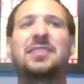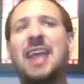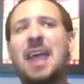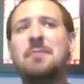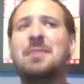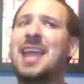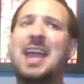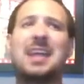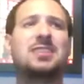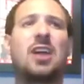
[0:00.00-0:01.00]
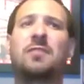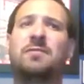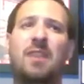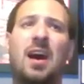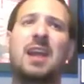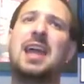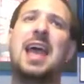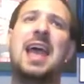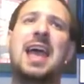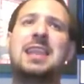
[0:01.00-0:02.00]
The game mechanics are fun
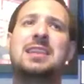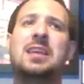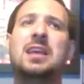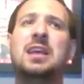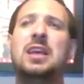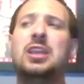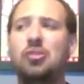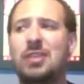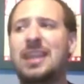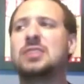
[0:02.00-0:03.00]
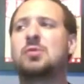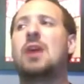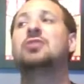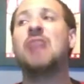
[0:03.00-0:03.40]
and unique as well.